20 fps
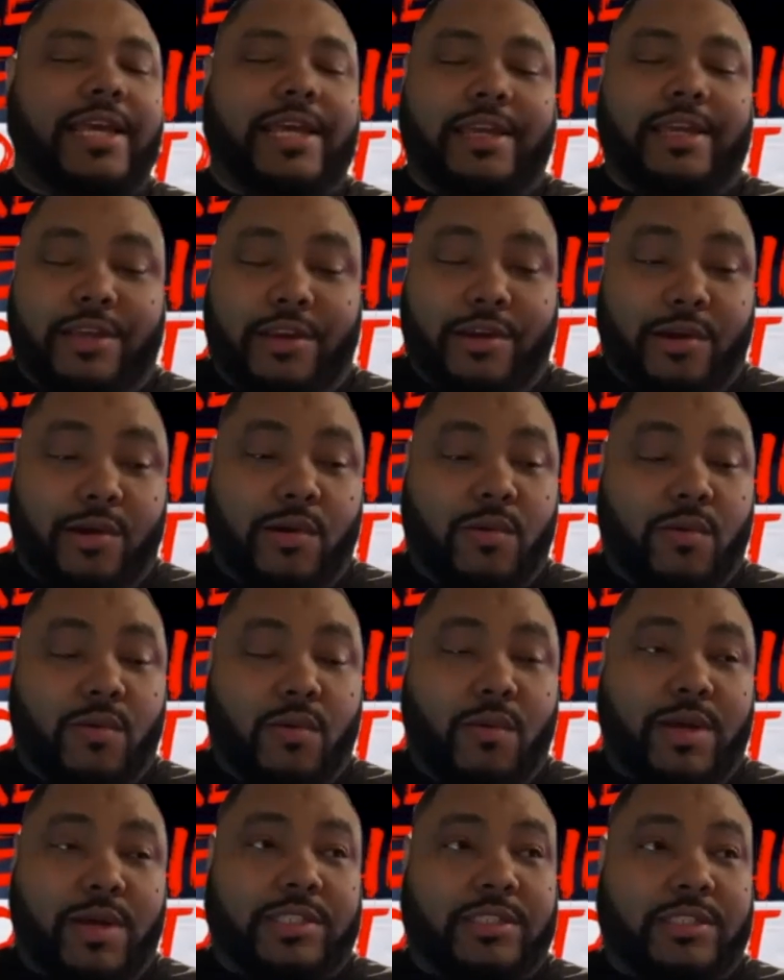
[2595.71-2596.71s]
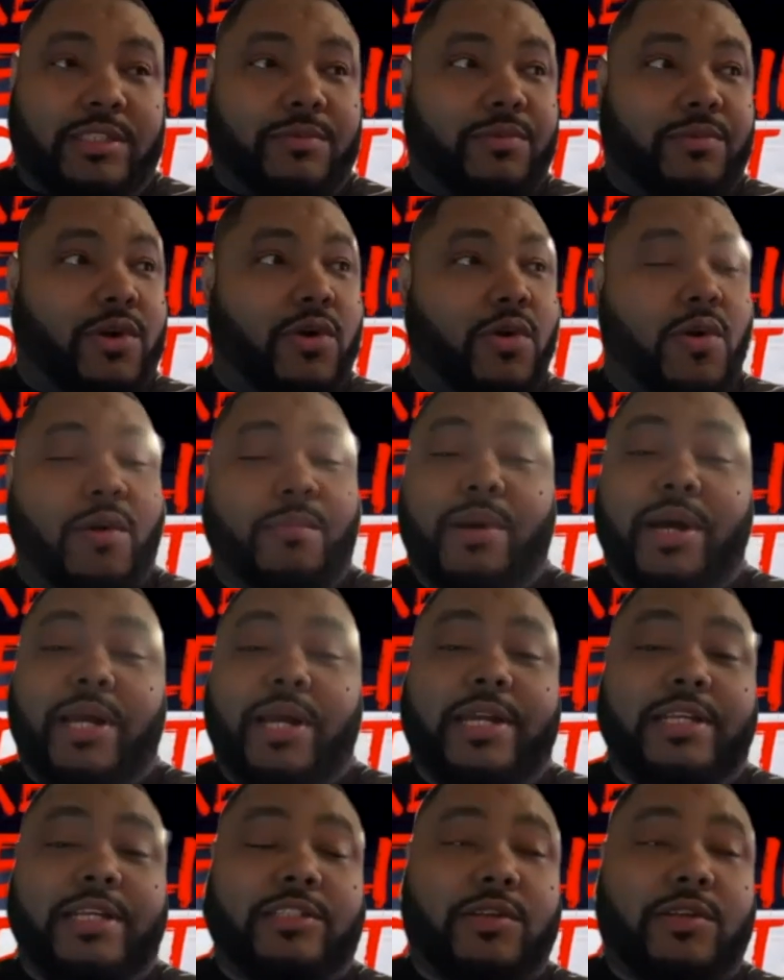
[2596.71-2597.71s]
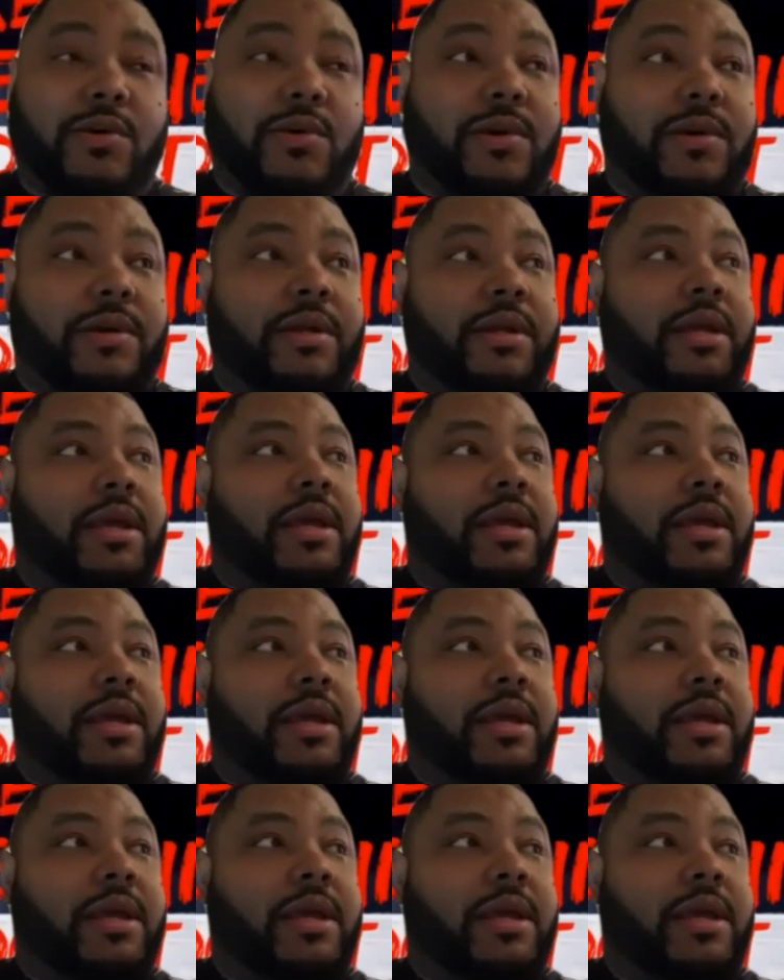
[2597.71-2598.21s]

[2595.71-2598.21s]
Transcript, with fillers: you know once the record button is on